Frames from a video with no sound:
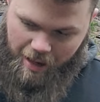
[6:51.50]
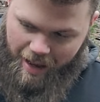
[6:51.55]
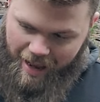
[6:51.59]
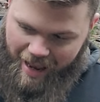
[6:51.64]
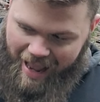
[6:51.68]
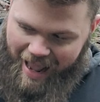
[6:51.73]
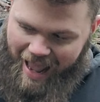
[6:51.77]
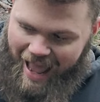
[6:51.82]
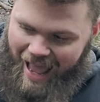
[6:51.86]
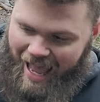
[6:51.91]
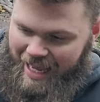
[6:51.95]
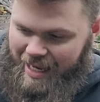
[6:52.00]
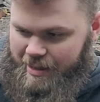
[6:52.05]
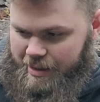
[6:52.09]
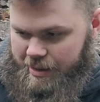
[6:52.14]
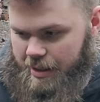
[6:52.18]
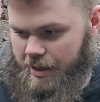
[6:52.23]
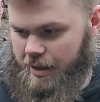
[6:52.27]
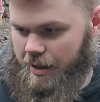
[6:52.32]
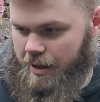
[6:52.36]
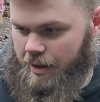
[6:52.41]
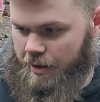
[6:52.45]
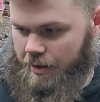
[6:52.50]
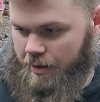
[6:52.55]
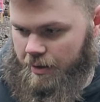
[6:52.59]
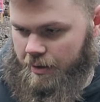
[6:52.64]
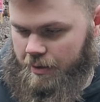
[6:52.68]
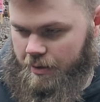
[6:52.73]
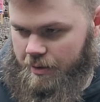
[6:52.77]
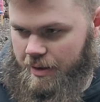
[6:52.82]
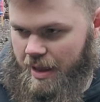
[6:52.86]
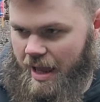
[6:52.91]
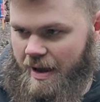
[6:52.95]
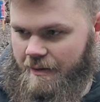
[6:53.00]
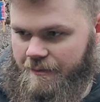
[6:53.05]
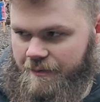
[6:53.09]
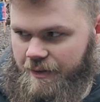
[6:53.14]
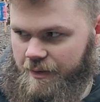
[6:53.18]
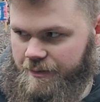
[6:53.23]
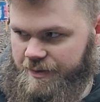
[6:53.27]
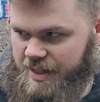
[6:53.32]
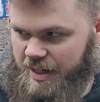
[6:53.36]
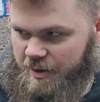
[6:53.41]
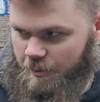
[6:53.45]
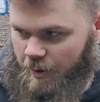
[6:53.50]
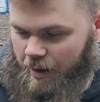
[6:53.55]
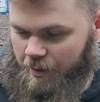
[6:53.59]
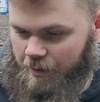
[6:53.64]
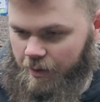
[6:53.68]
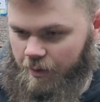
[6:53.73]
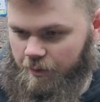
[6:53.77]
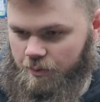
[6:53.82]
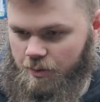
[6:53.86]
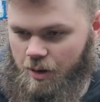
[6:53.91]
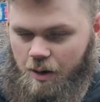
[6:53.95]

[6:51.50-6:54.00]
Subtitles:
I had that 15 rounder